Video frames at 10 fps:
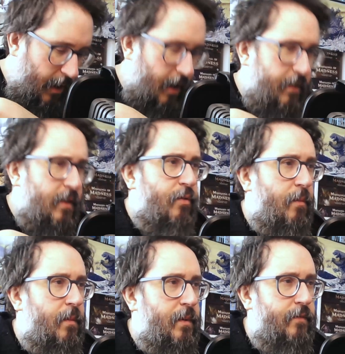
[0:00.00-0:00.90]
I think the
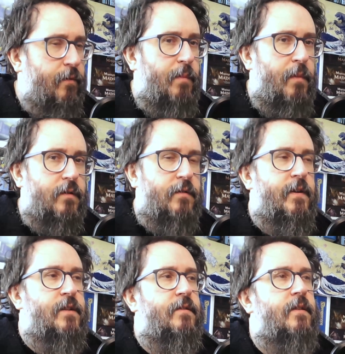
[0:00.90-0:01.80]
problem is with monks and
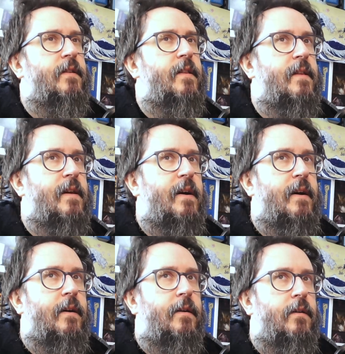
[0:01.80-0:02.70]
rangers is that
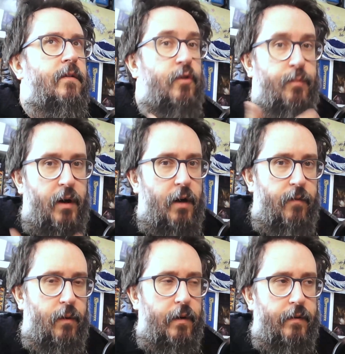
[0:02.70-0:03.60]
they're
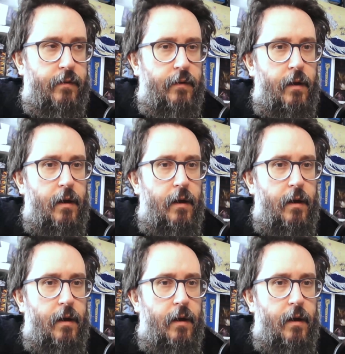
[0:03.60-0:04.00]
superfluous